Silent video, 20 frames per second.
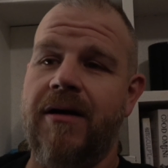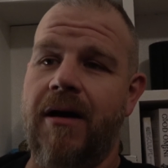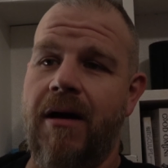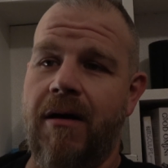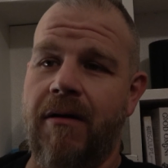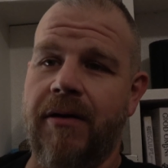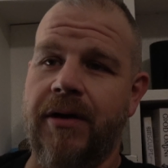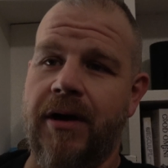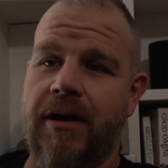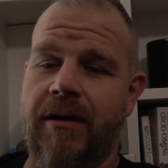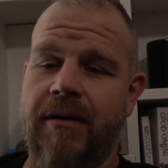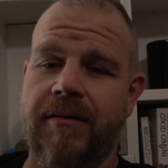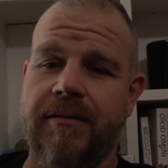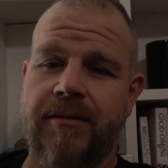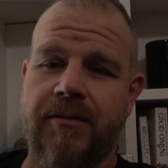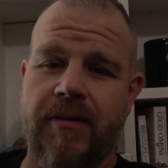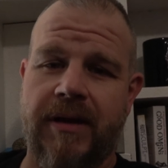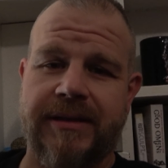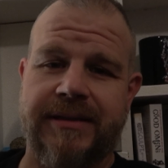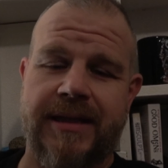All in all,
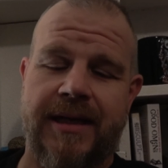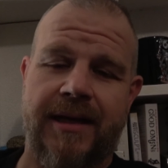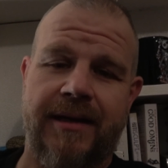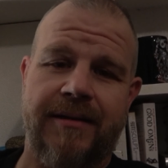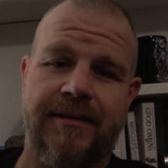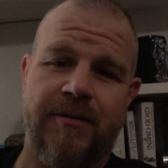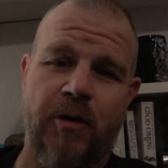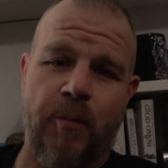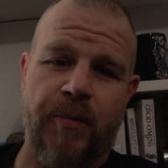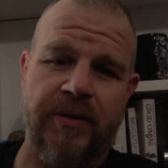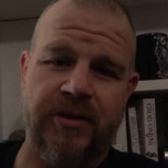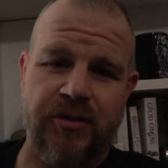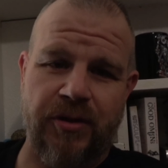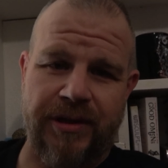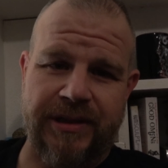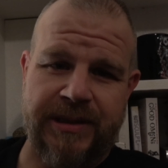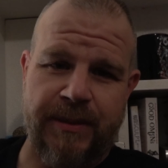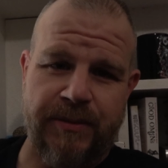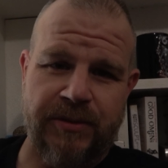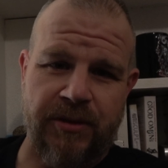great day. Hope you
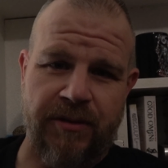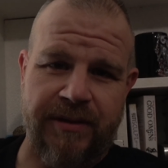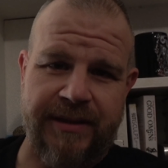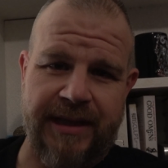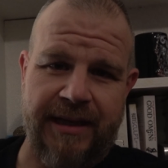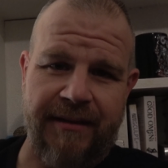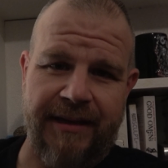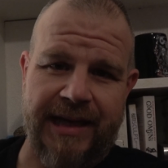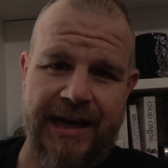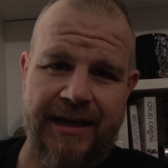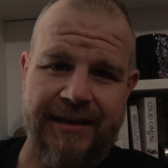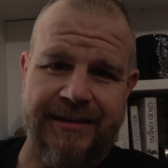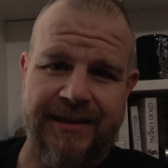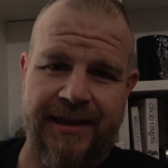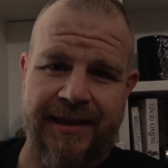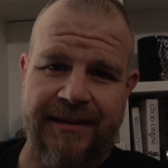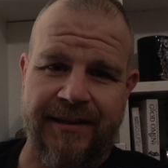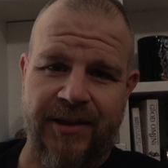enjoyed this episode of the Daily Octane.